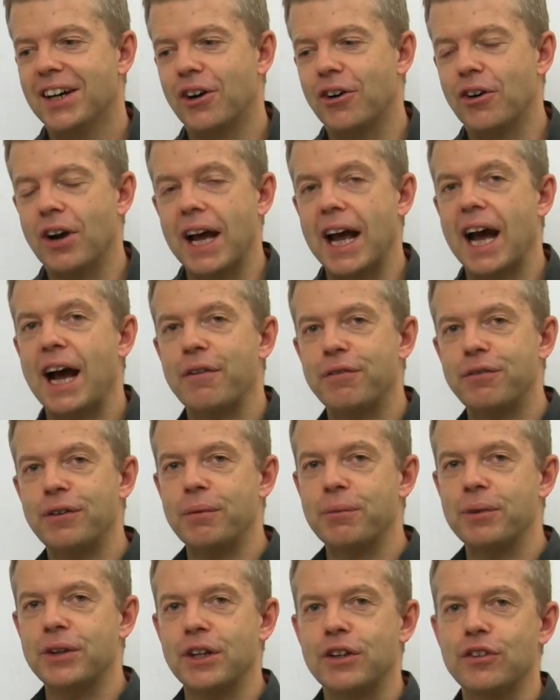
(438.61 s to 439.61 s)
All right, have
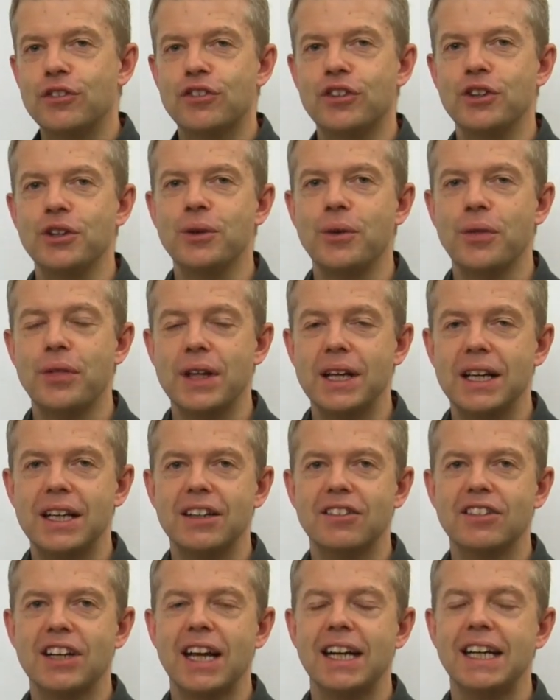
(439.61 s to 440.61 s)
fun with those two
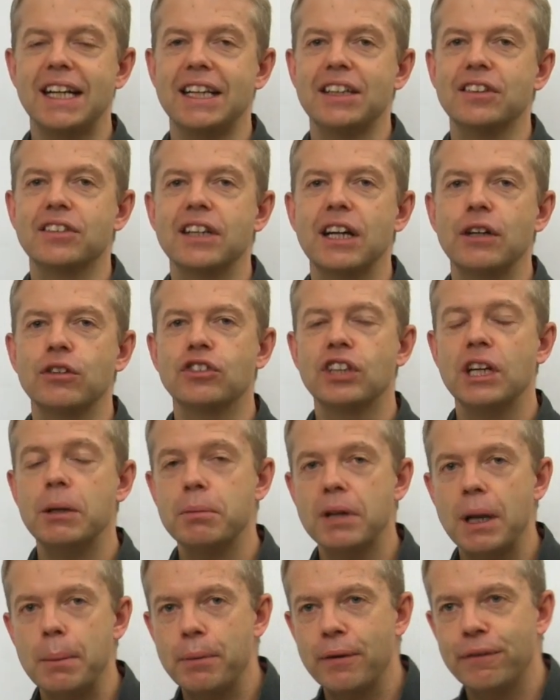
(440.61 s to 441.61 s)
thinking techniques. Now,
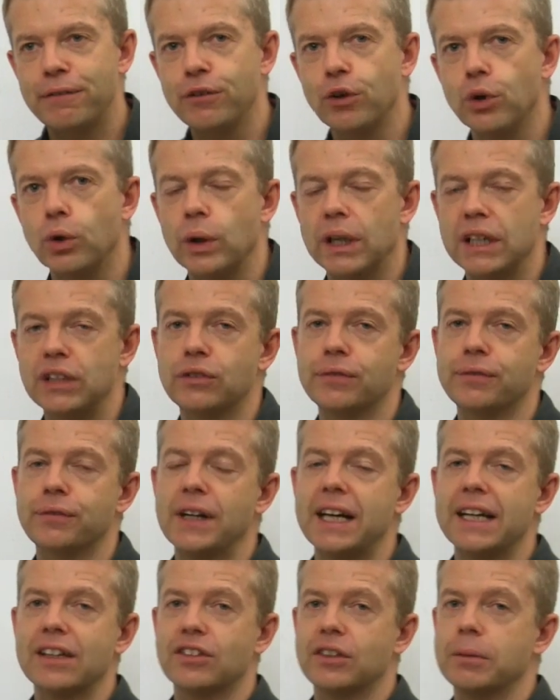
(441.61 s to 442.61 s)
tip number four is
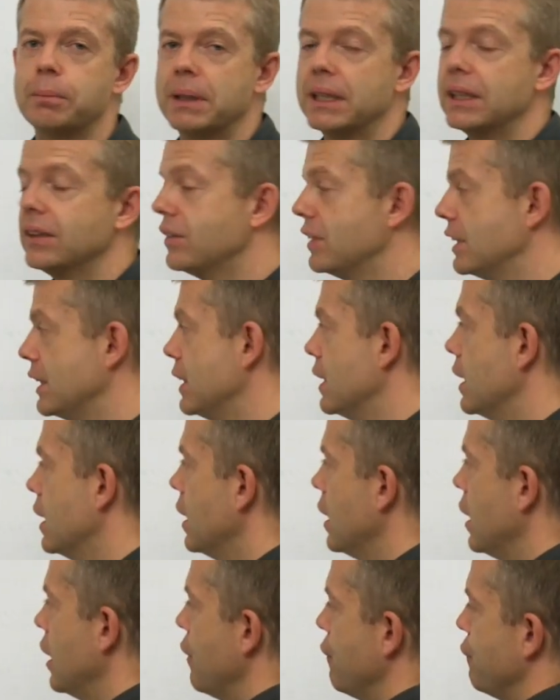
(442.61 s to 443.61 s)
flexibility.
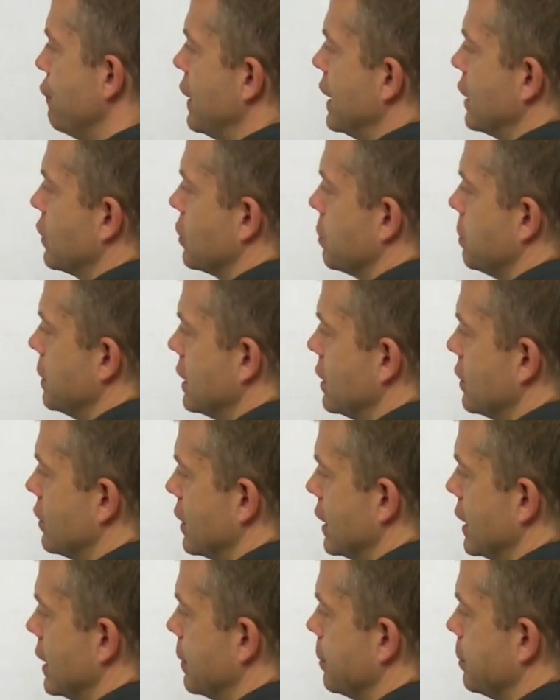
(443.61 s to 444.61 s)

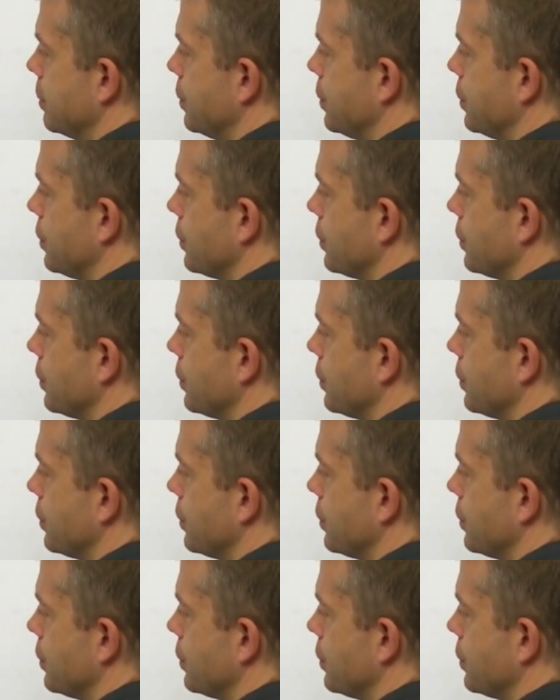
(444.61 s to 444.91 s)
Flexibility.